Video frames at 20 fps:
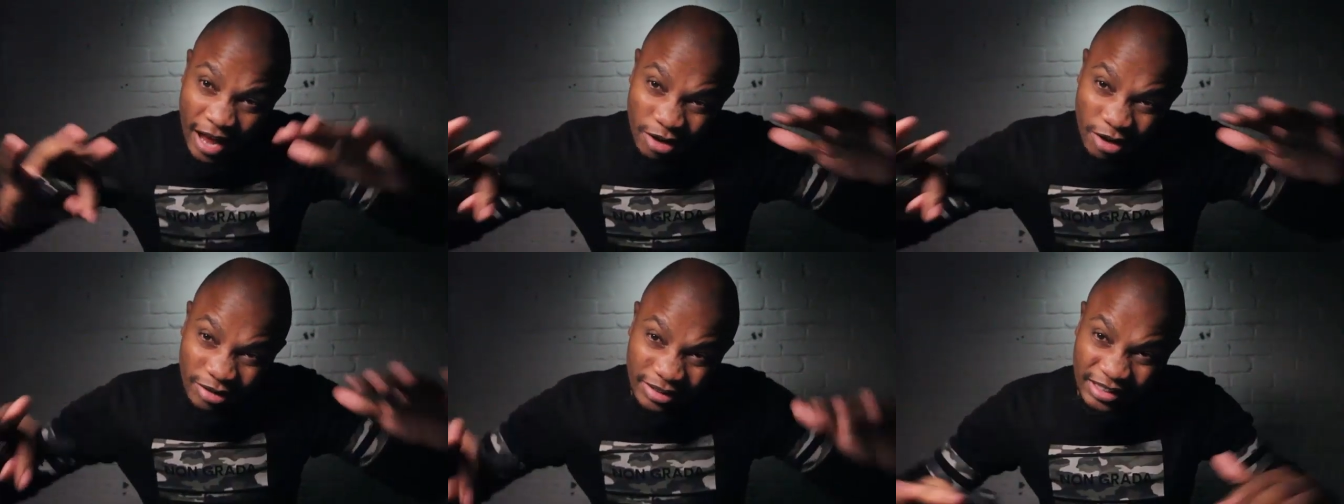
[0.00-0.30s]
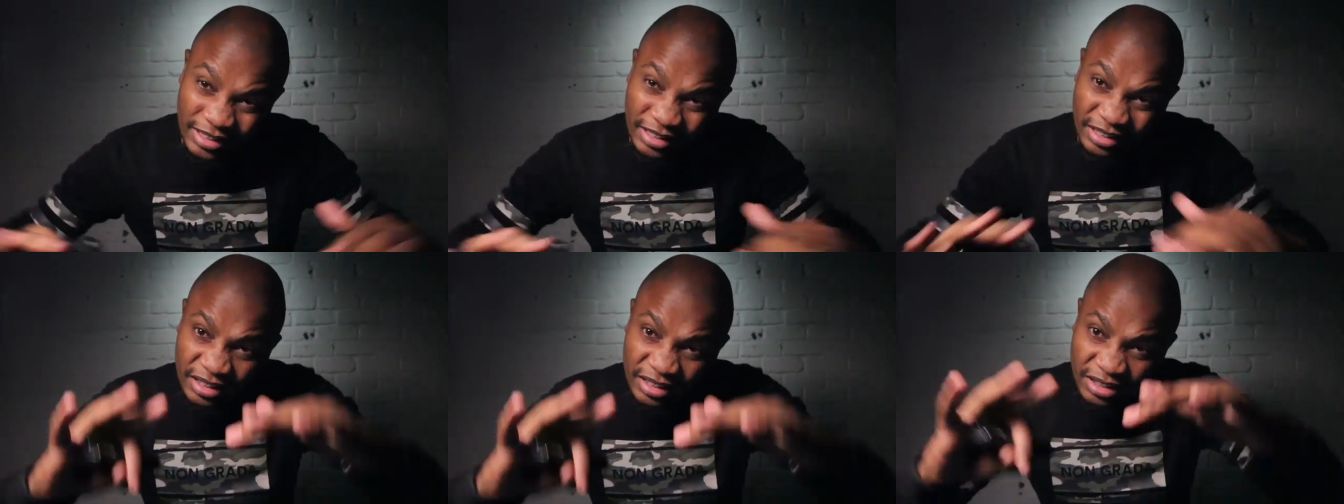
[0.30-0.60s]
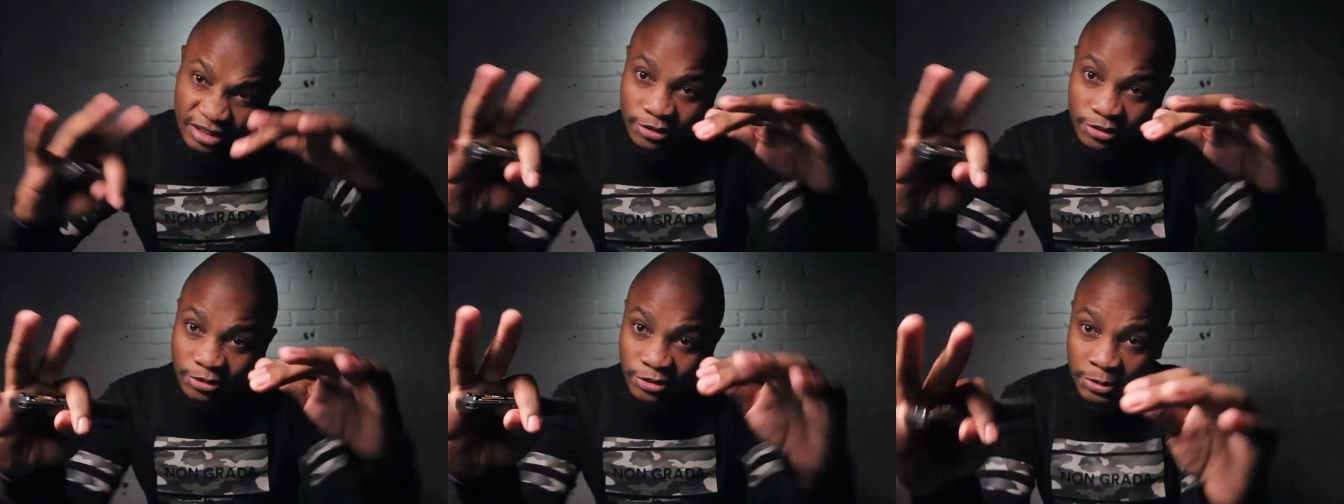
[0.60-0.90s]
out in
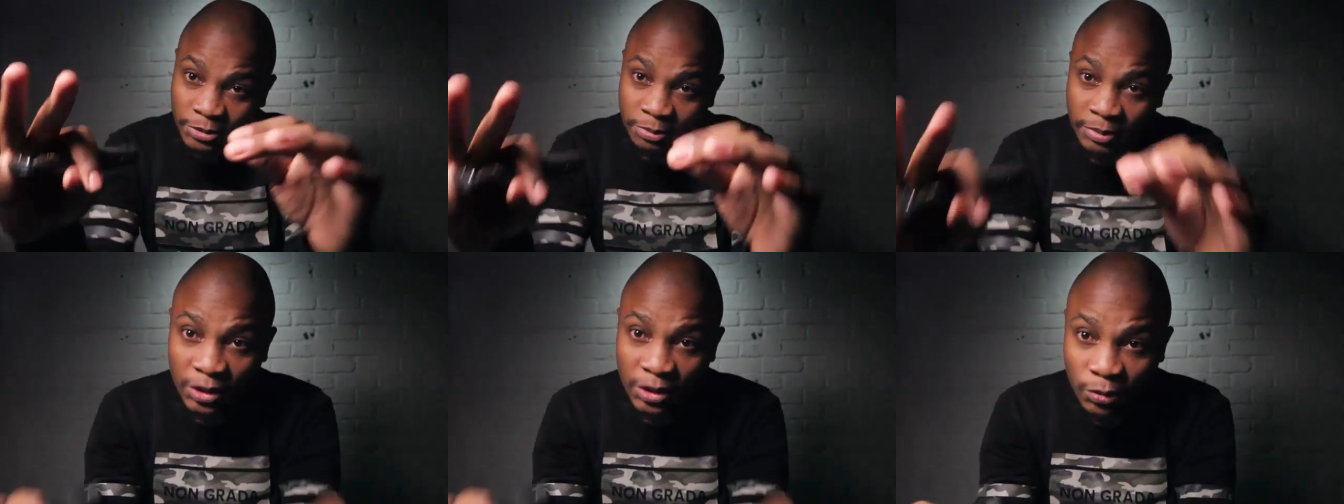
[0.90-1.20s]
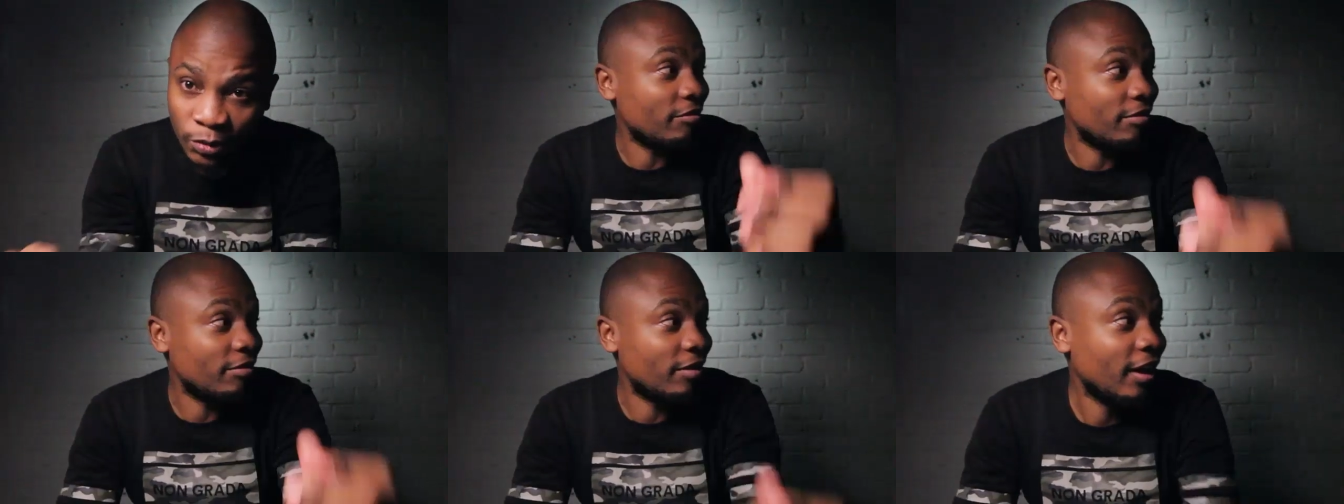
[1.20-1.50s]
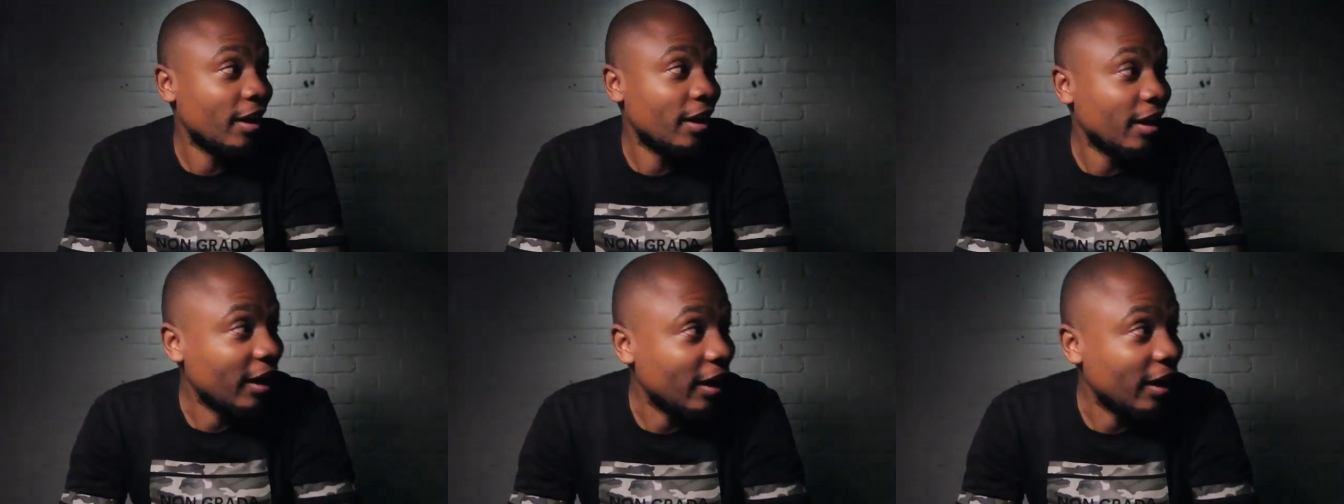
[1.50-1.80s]
this new space with
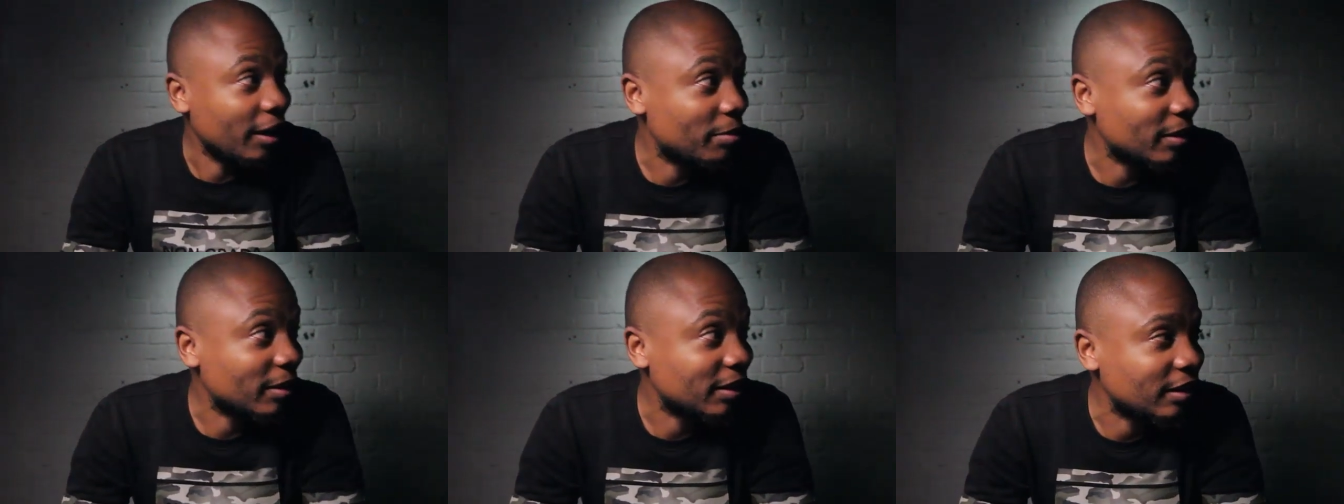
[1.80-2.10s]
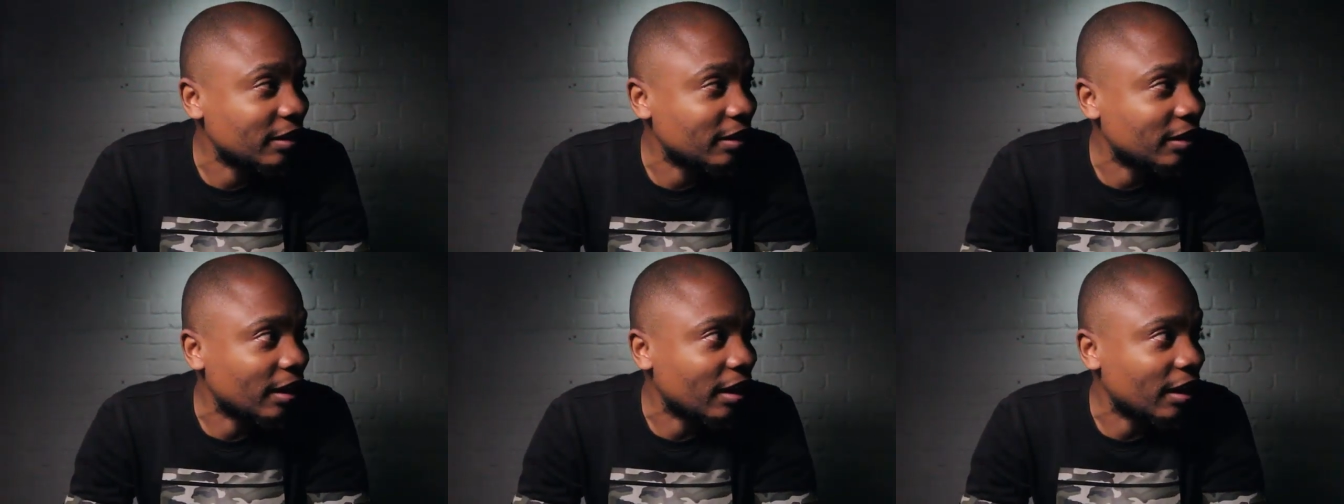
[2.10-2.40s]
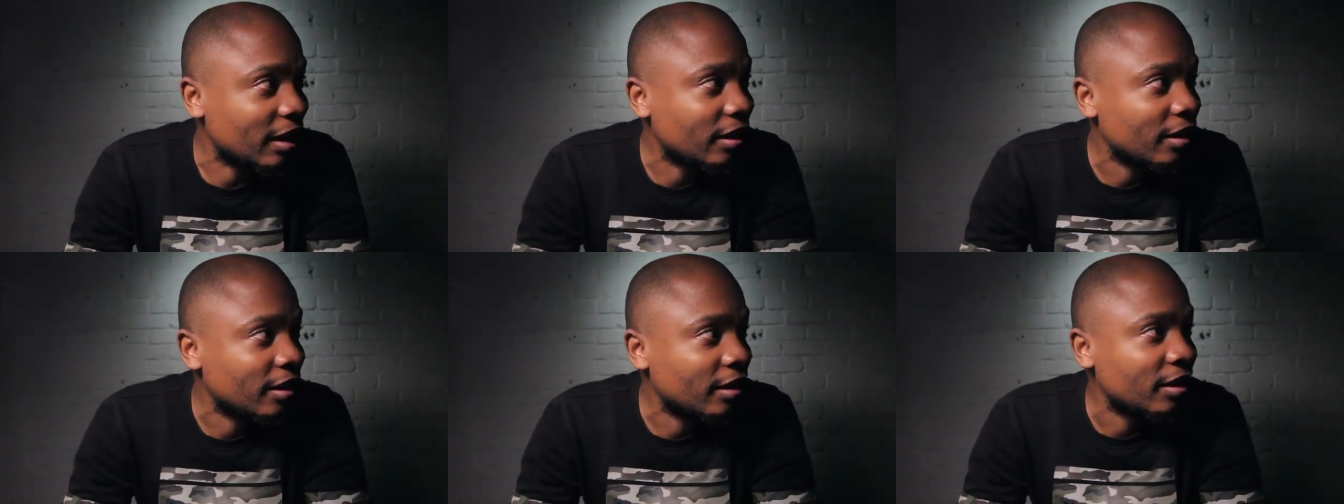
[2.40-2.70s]
a
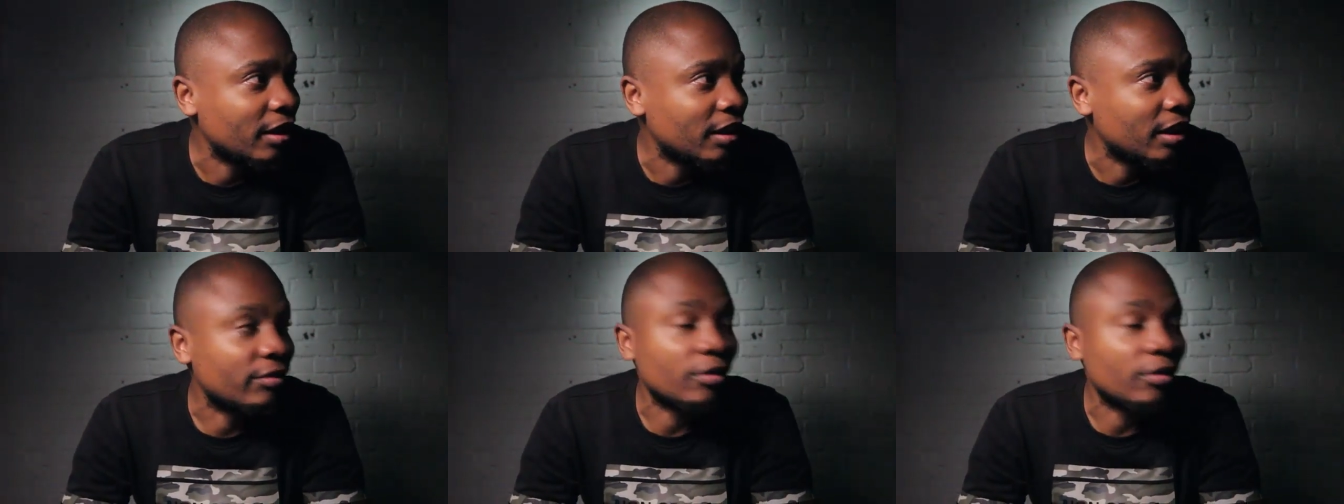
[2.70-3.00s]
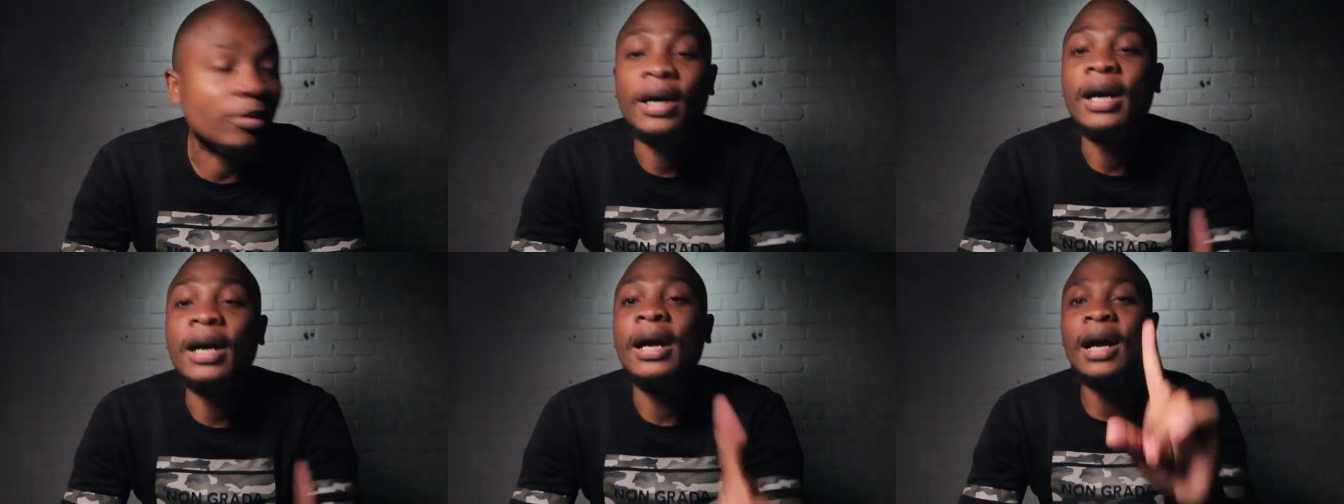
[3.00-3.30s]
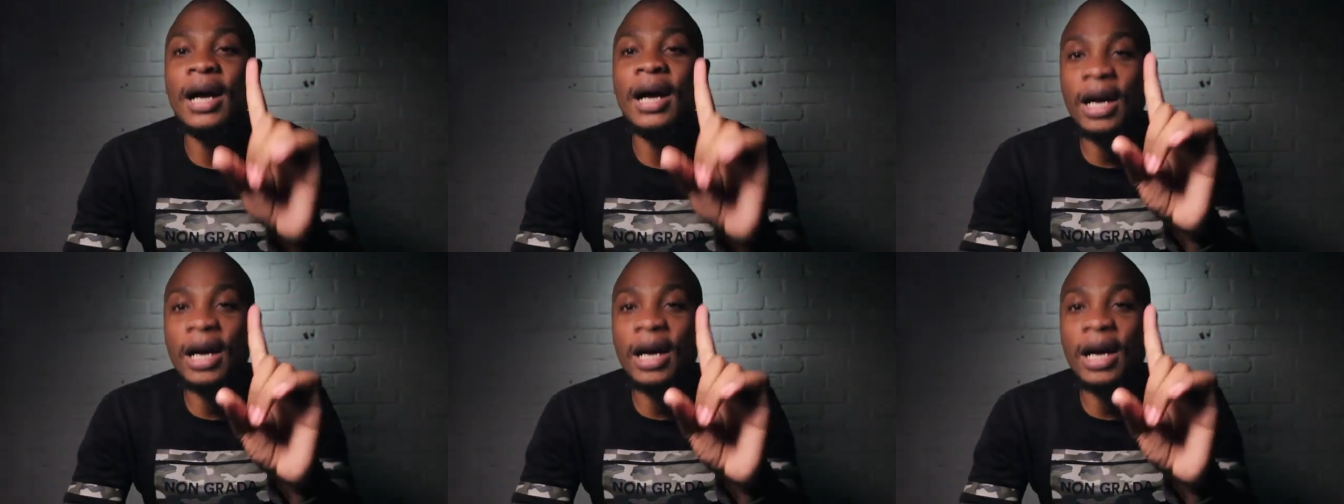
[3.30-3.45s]
particular giveaway.